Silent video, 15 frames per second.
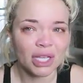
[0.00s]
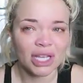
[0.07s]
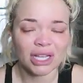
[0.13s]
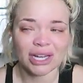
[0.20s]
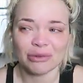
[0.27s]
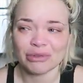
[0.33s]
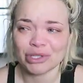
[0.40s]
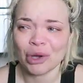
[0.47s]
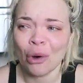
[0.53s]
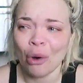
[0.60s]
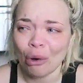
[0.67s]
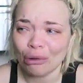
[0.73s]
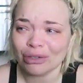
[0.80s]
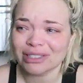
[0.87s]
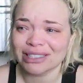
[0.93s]
And it was
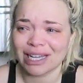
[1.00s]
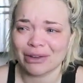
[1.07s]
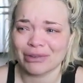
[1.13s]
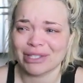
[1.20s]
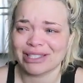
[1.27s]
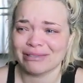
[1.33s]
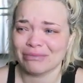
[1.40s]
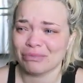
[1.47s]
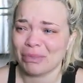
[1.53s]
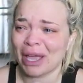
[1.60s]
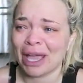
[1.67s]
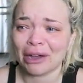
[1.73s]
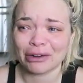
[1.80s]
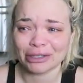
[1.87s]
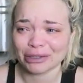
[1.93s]
cold, and I was
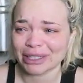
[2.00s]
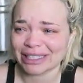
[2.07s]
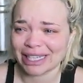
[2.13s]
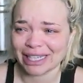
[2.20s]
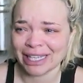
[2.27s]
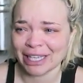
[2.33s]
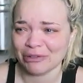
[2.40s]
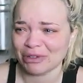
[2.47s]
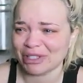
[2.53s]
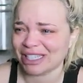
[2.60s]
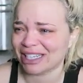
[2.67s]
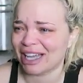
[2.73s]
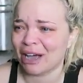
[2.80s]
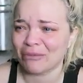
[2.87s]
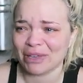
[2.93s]
paranoid that he
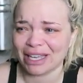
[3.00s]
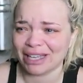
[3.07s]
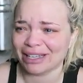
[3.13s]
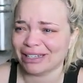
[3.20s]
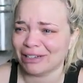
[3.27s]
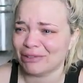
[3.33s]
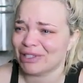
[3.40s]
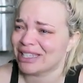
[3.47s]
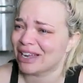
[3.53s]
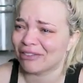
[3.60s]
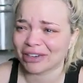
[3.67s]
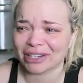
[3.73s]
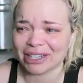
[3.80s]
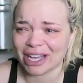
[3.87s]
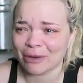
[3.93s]
wasn't coming and he was
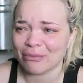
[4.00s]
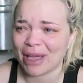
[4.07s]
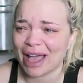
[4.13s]
never going to come